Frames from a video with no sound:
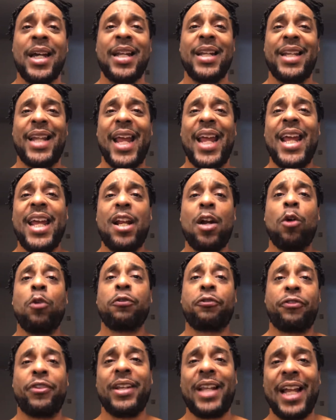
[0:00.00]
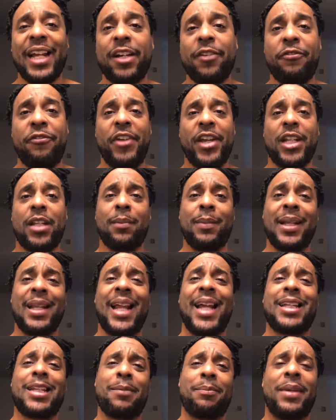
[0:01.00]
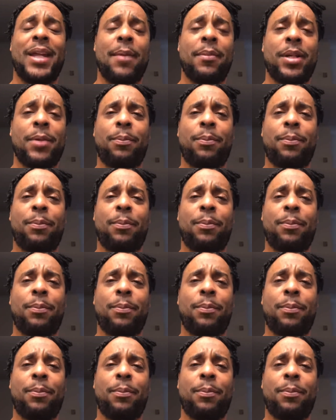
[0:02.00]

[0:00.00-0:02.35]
They don't feel like a victim. They like to be able to